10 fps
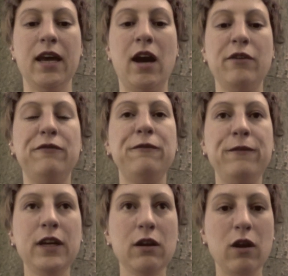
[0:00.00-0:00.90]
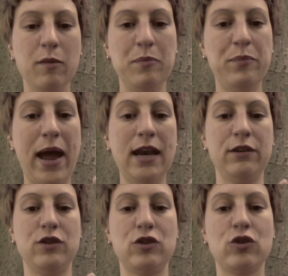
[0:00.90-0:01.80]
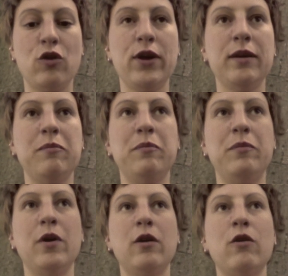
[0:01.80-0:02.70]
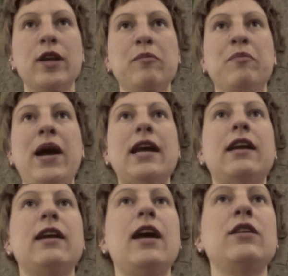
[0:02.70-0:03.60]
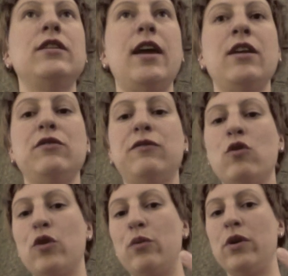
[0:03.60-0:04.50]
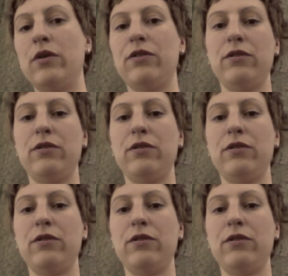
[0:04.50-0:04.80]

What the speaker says: I feel balance going back and forward,